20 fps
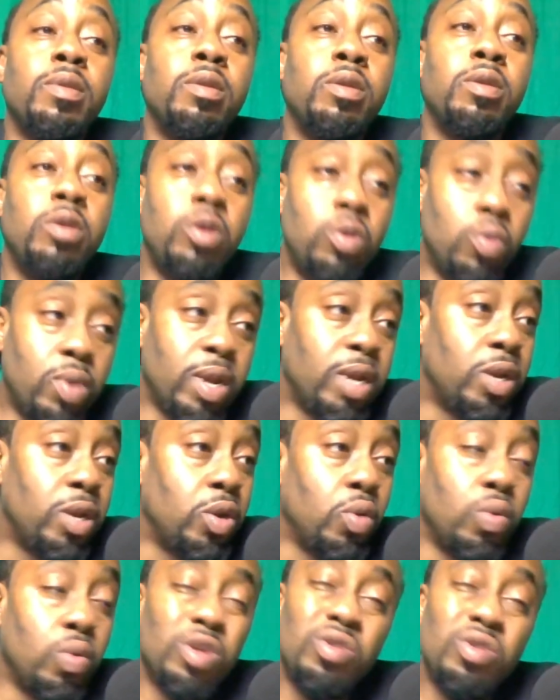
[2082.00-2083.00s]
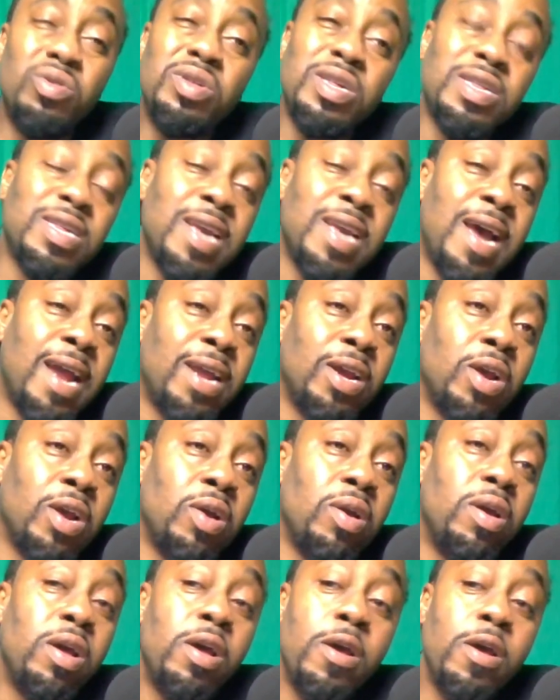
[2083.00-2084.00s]
You can do it. You just got to
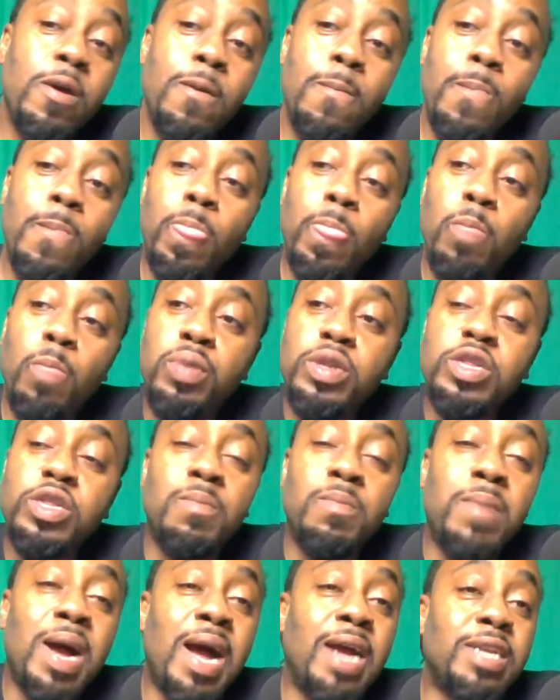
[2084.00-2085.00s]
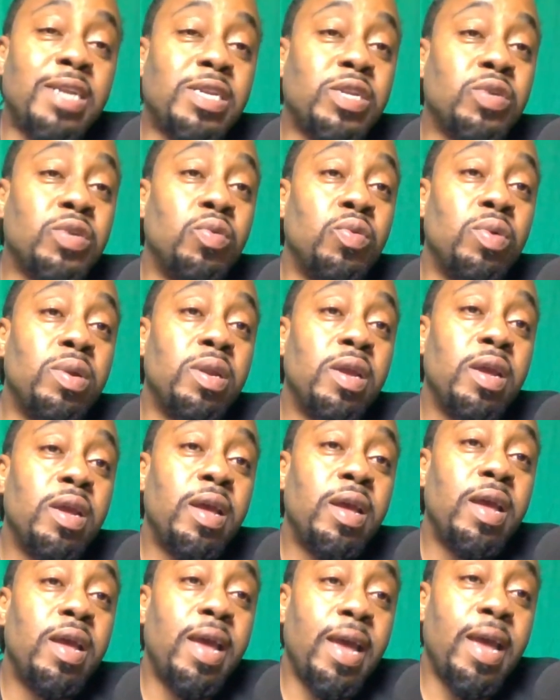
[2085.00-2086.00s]
put your mind to it
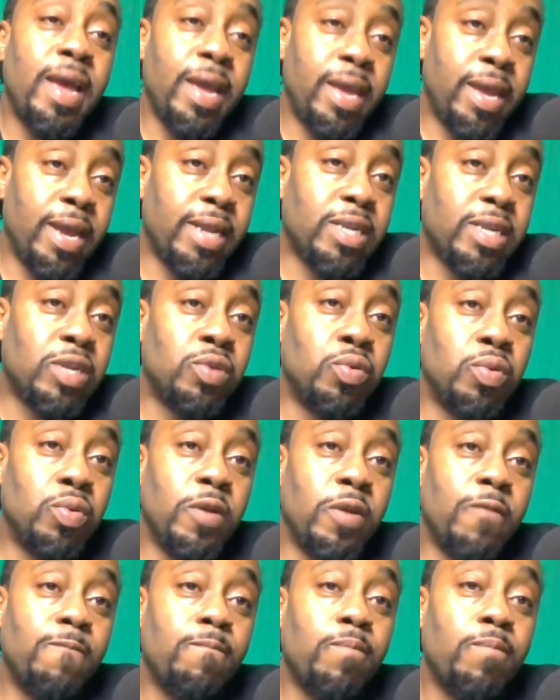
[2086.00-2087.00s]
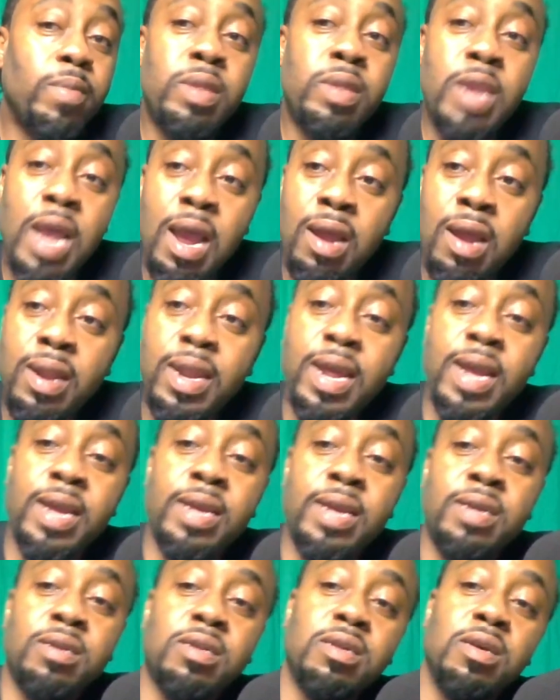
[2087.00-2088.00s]
and get to it.
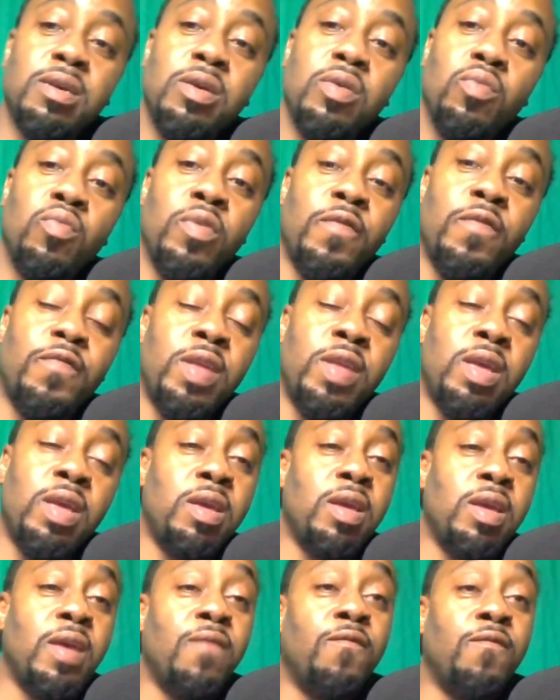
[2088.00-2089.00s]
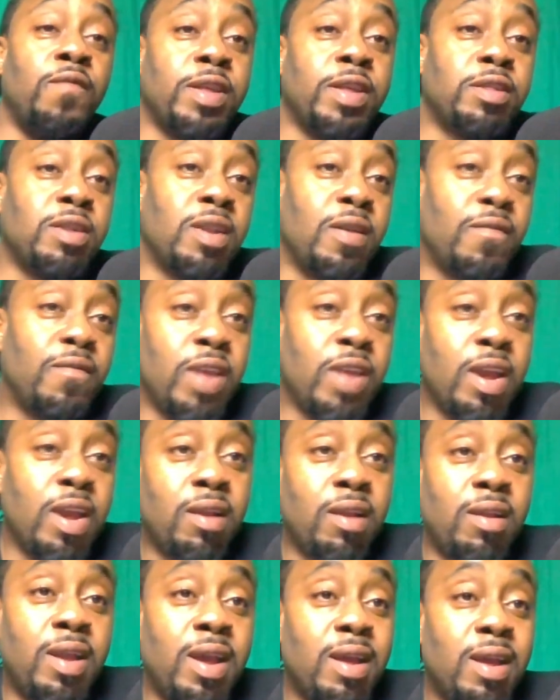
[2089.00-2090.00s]
Nowadays, with the invention of the
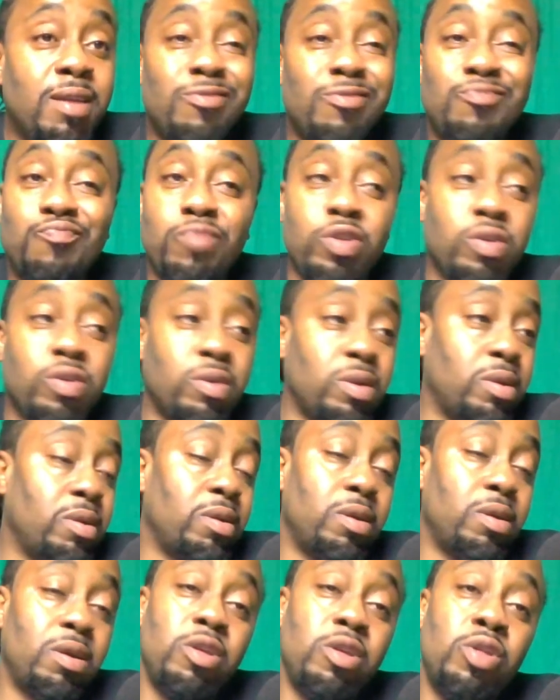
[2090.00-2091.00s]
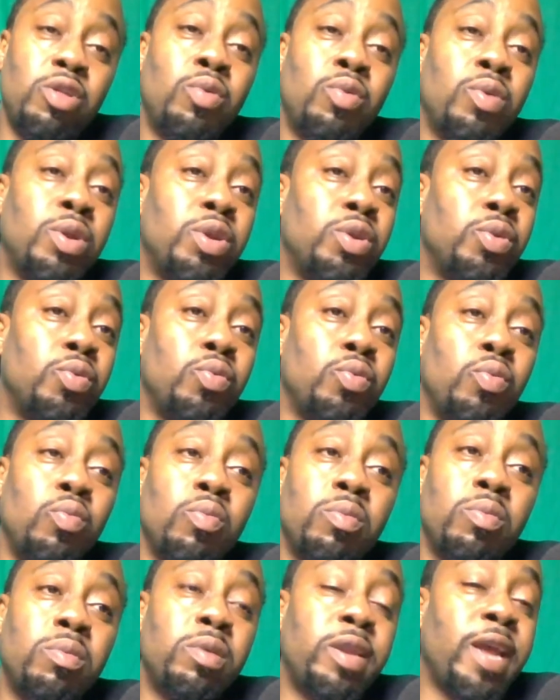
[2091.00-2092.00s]
internet, you can do
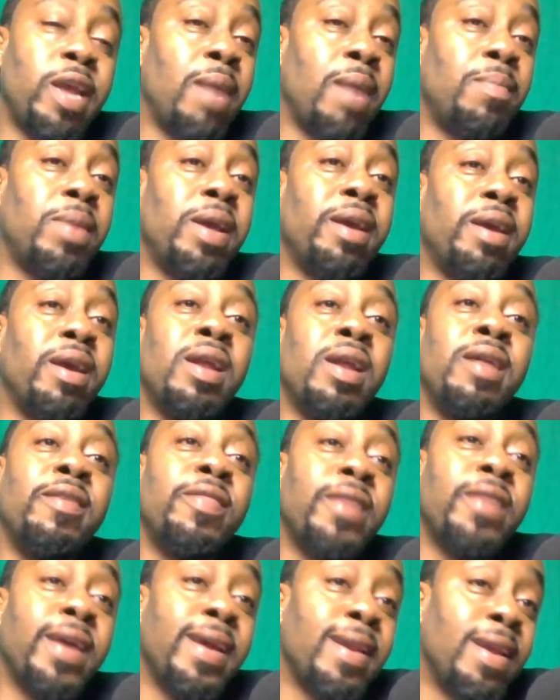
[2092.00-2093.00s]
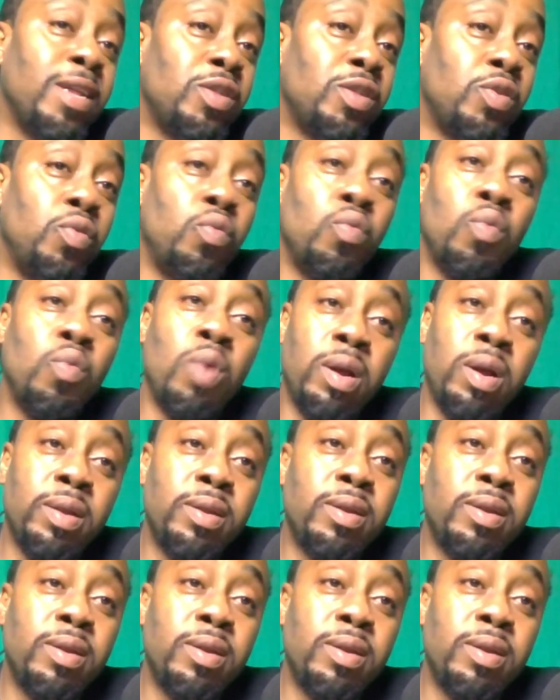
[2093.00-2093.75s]
damn near anything that you want.